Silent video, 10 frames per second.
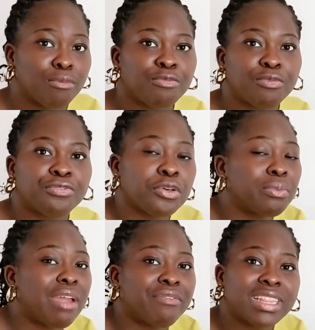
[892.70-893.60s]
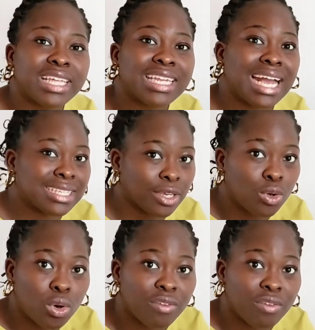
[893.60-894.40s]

film everything at a goal,